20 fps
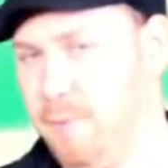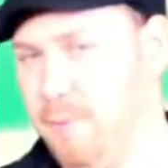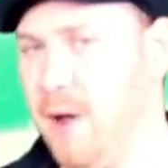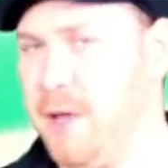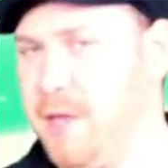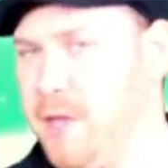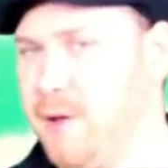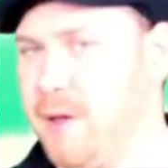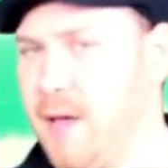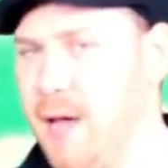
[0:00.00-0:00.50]
I
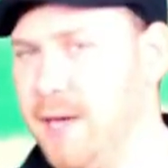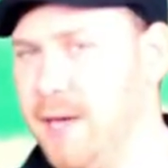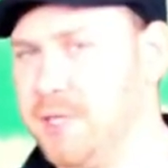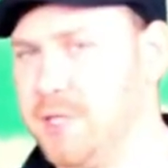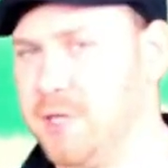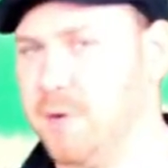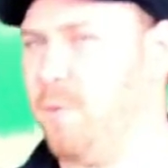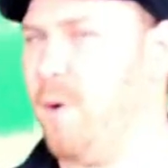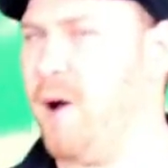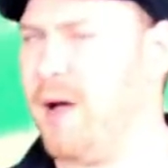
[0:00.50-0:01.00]
want you
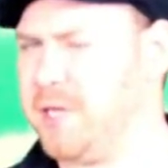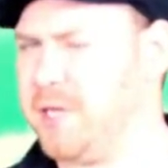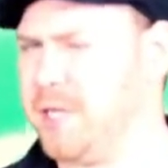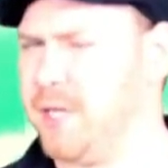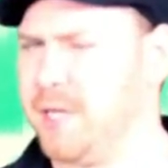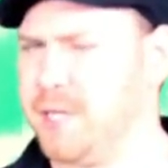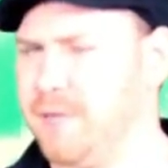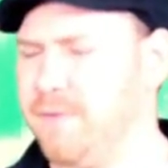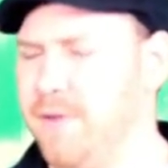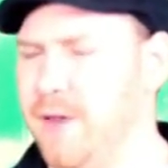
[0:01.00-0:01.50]
guys to watch
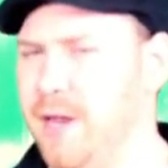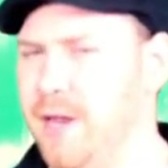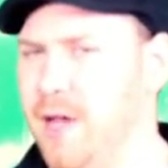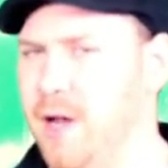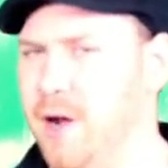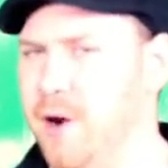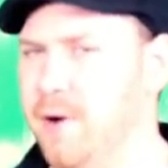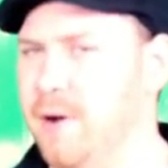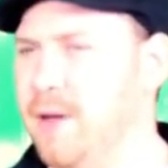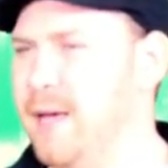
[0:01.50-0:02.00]
this
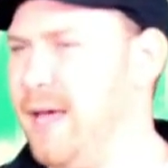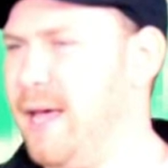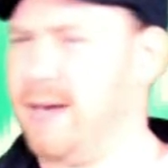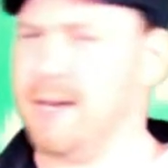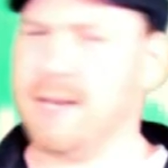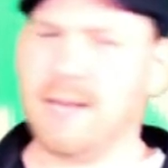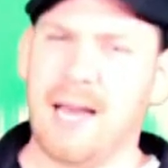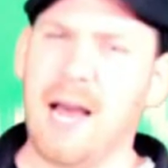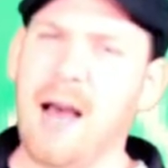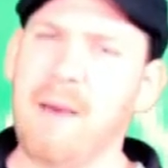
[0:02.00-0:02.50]
video
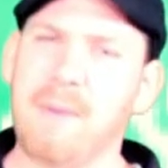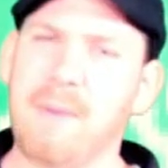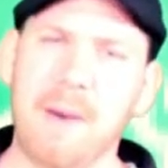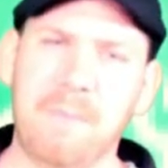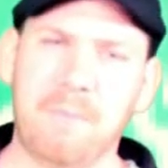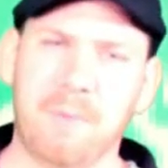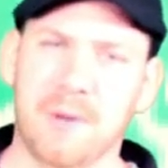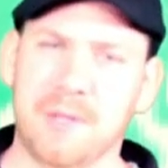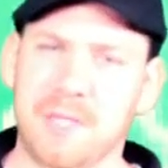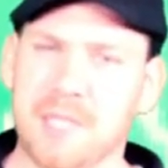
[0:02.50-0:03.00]
and come
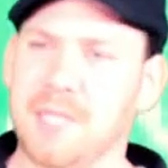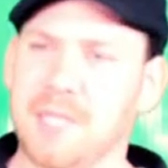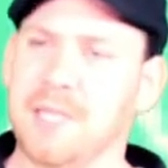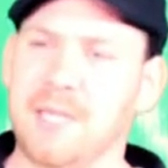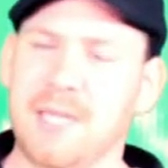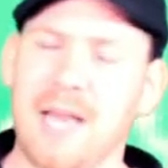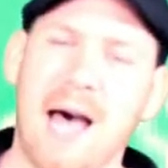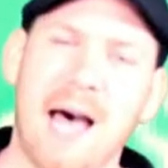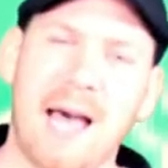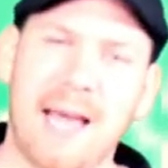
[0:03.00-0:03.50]
up with
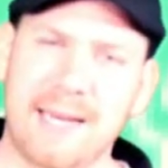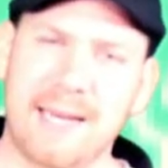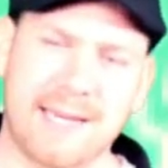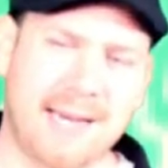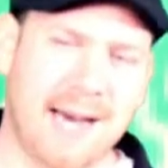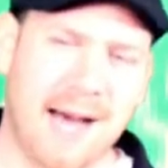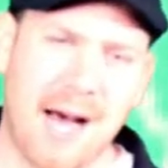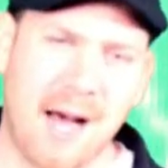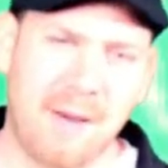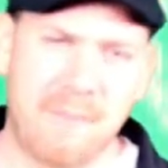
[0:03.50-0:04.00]
snide
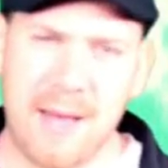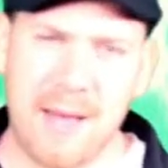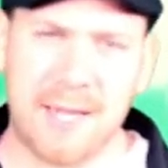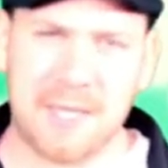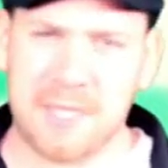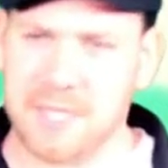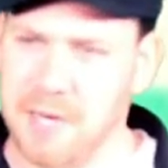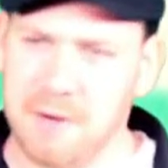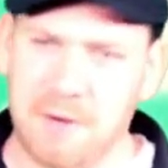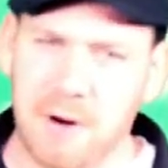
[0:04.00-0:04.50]

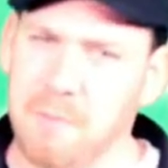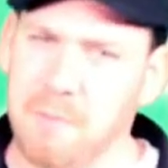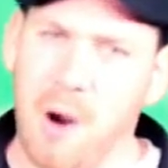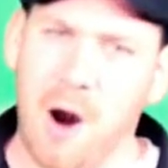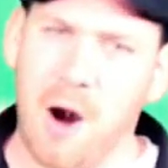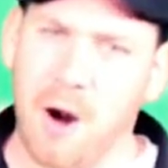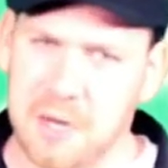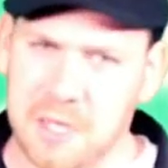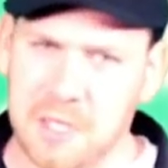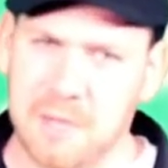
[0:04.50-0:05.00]
comments and
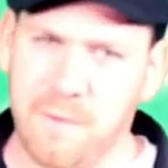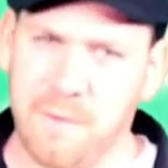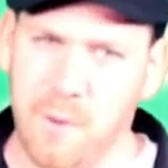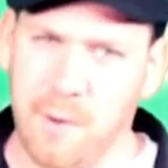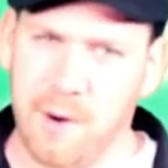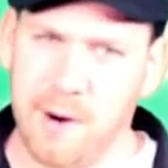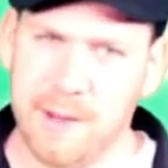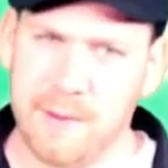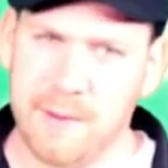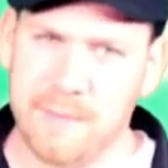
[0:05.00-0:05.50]
remarks for